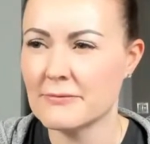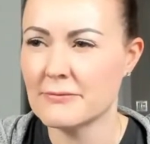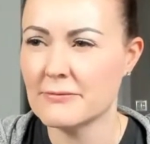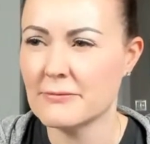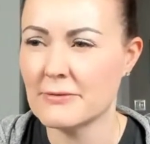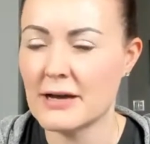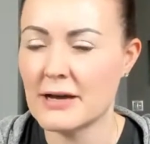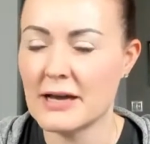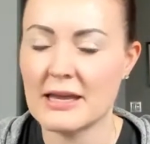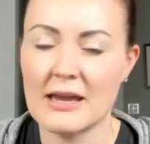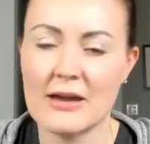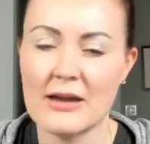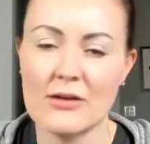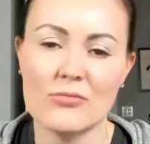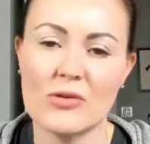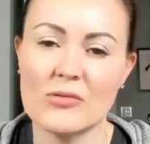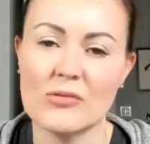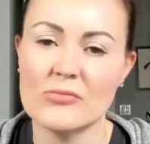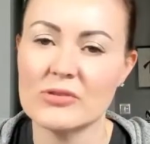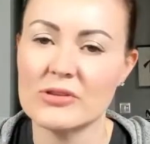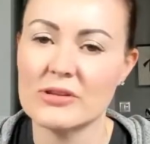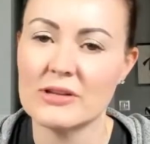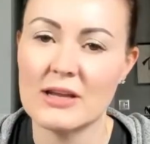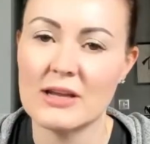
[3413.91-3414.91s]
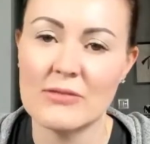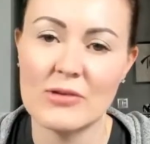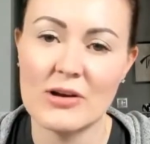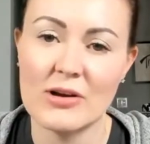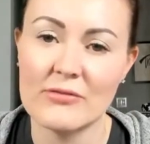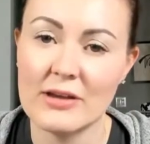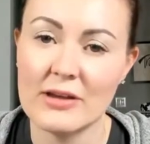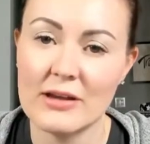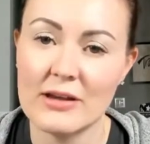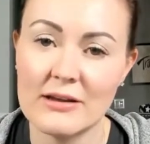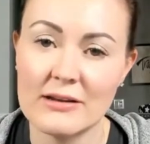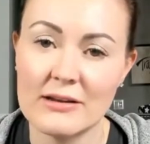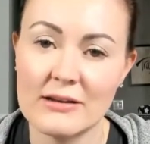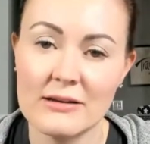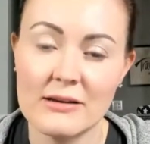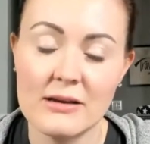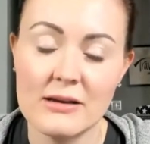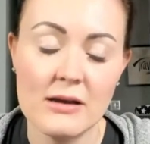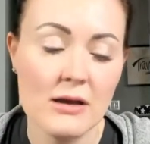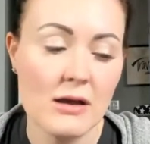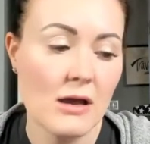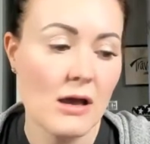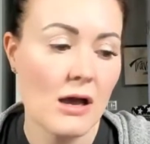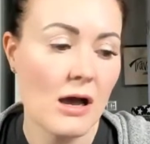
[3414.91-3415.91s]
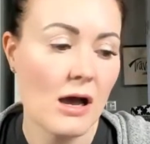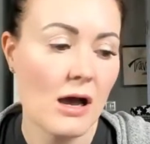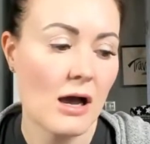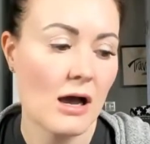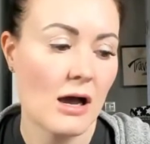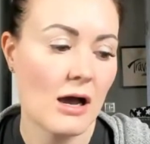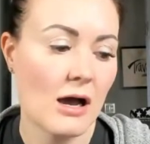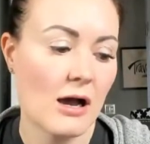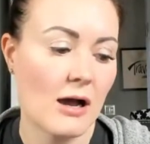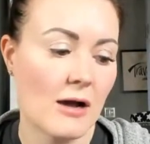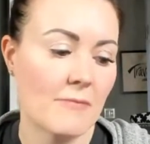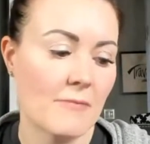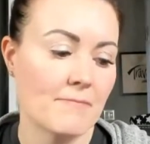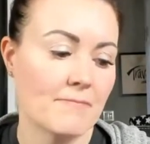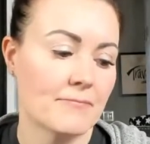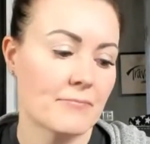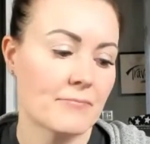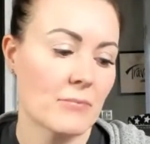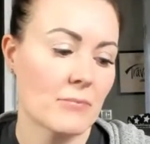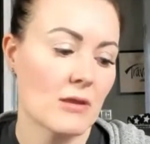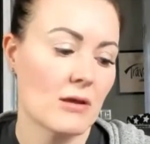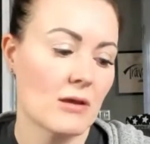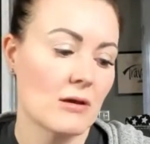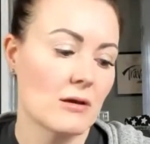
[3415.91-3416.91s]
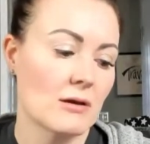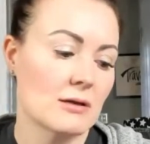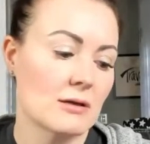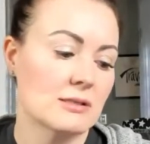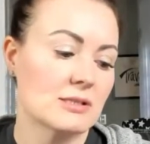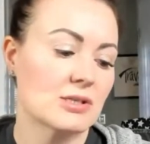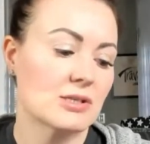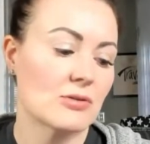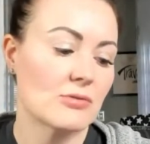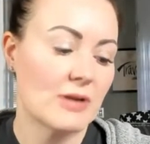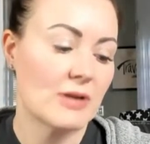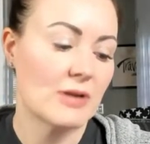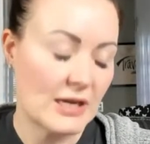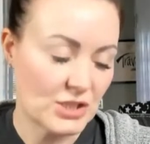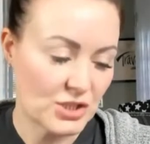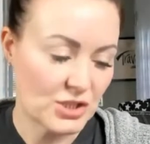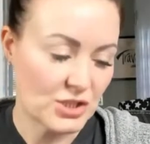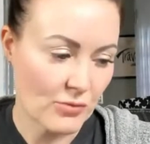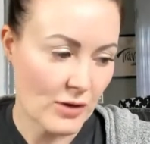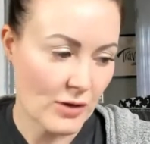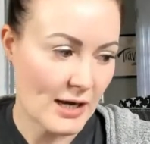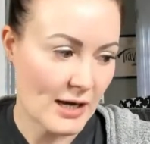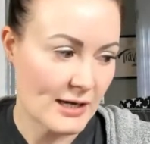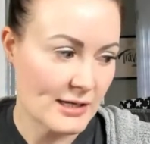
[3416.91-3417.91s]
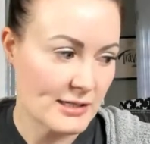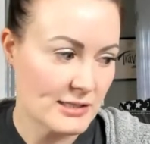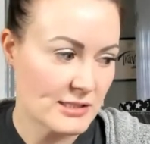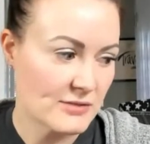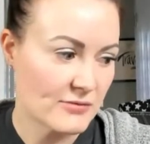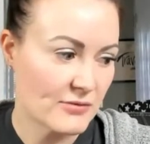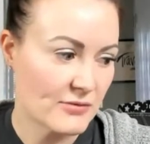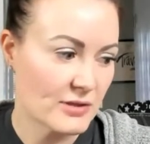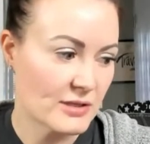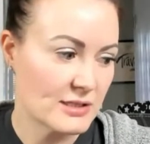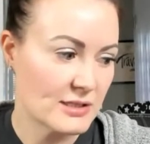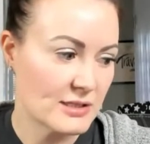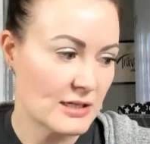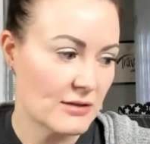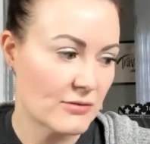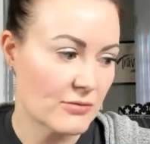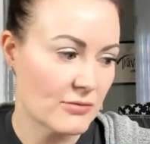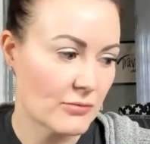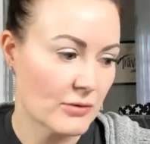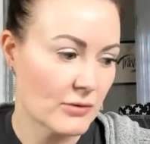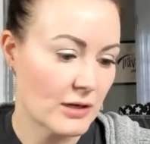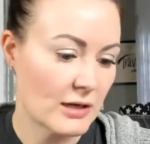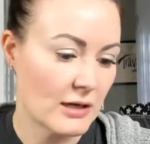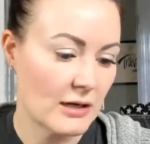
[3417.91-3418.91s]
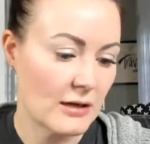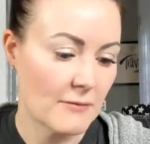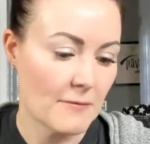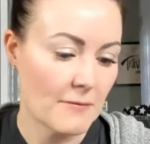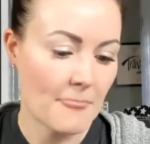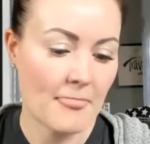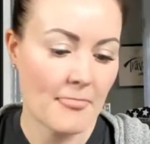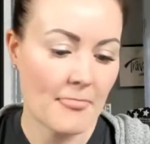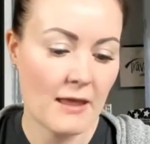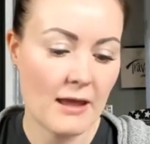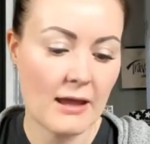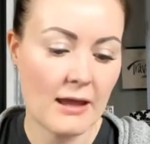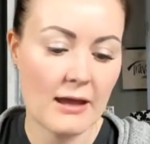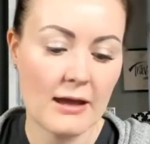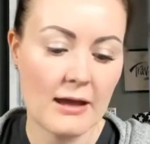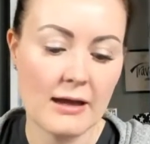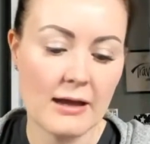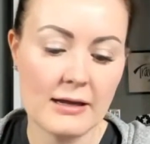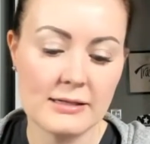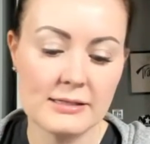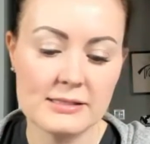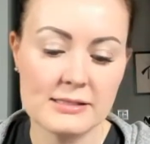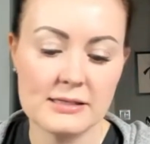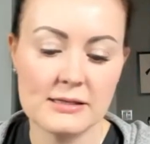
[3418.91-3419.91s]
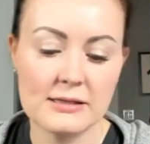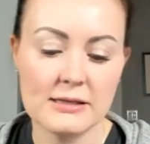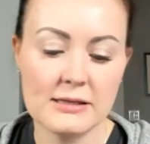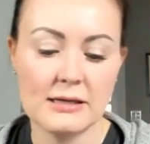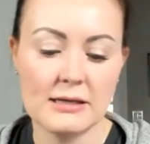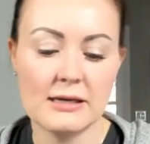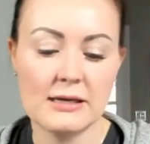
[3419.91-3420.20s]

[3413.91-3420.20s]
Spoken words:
I can't remember the name offhand. So NatureWise for the D3, and the